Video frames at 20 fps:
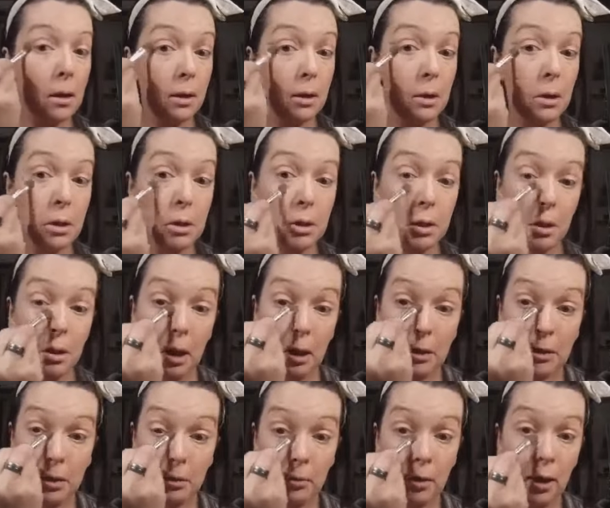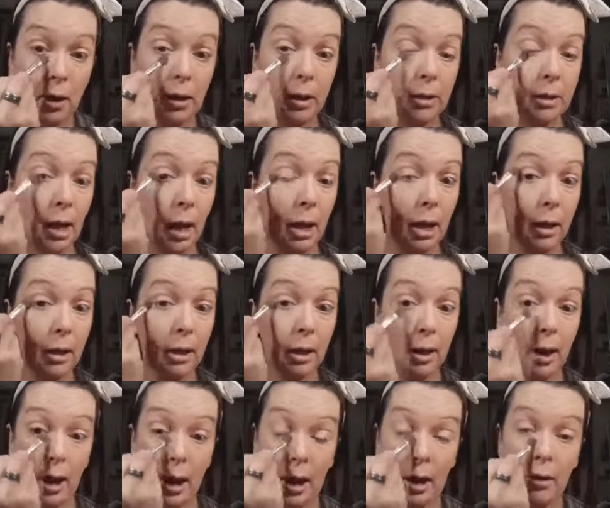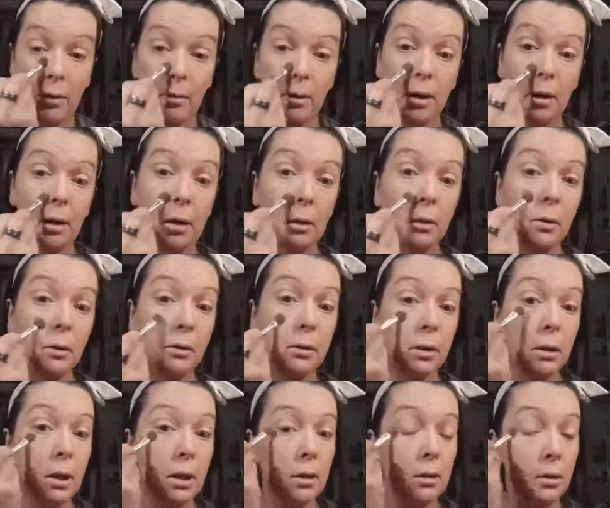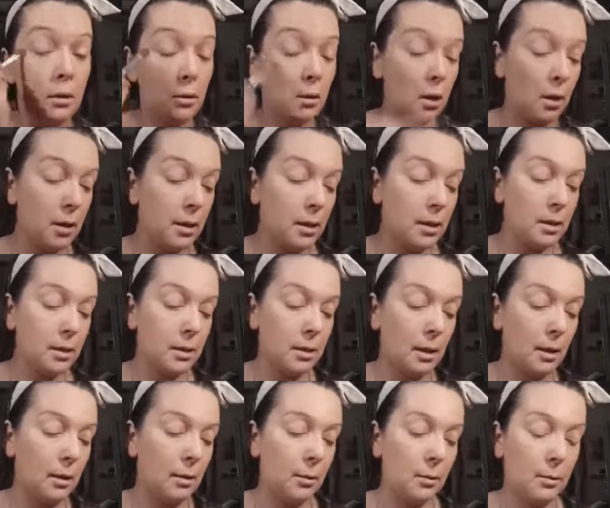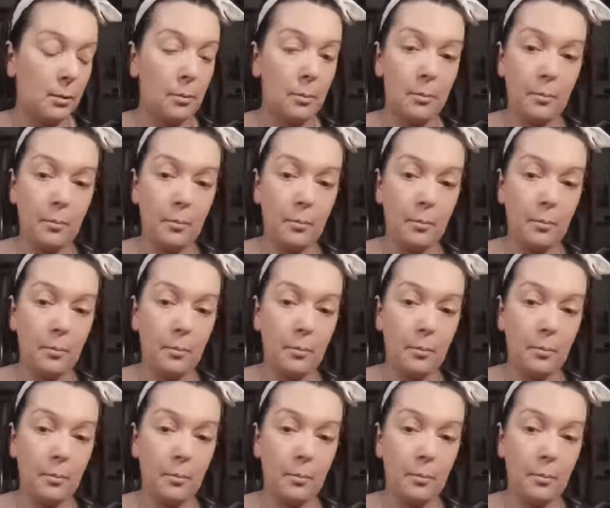because that's a really delicate area underneath your eyes. So